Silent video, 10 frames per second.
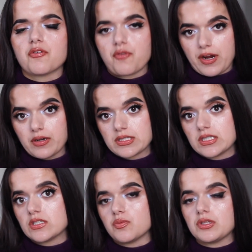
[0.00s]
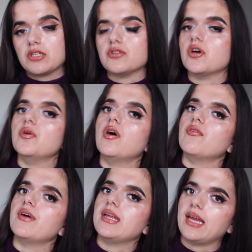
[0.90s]
fragrances with the note
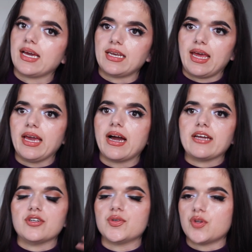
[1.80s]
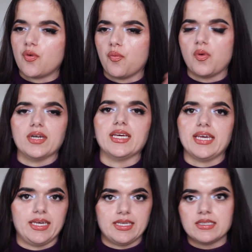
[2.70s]
of ylang ylang. I don't know what
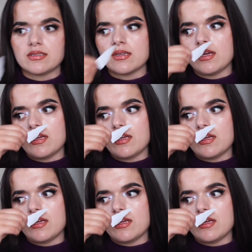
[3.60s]
it is,